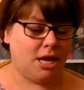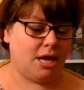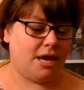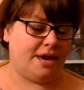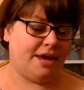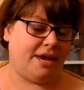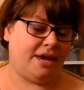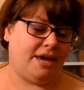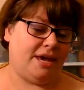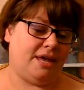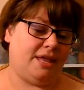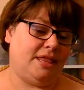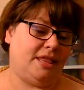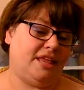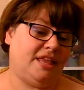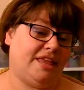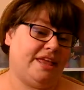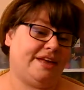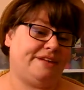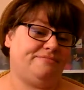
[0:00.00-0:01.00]

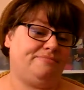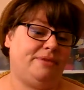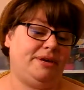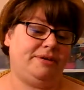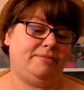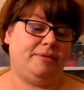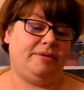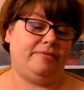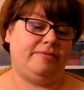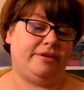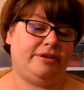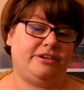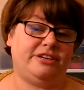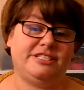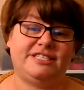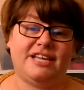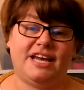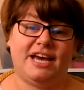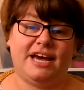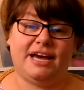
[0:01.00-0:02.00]
And that made me very
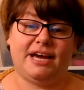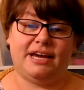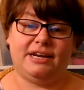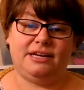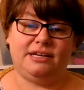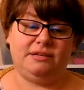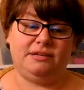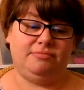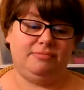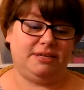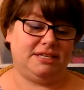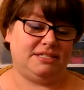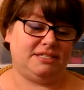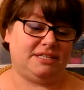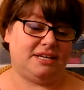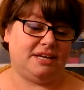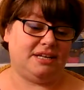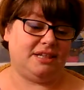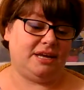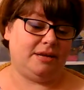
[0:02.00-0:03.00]
sad
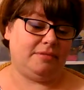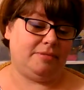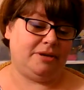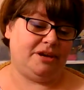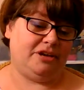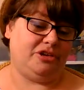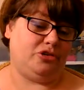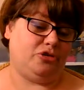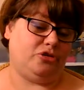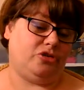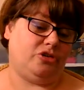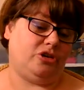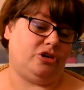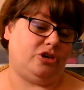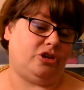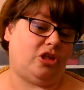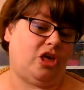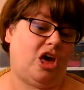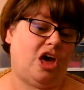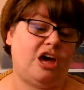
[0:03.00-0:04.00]
because I like Pandora
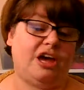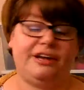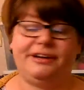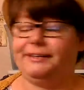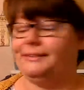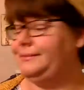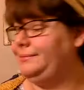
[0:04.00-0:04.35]
a lot.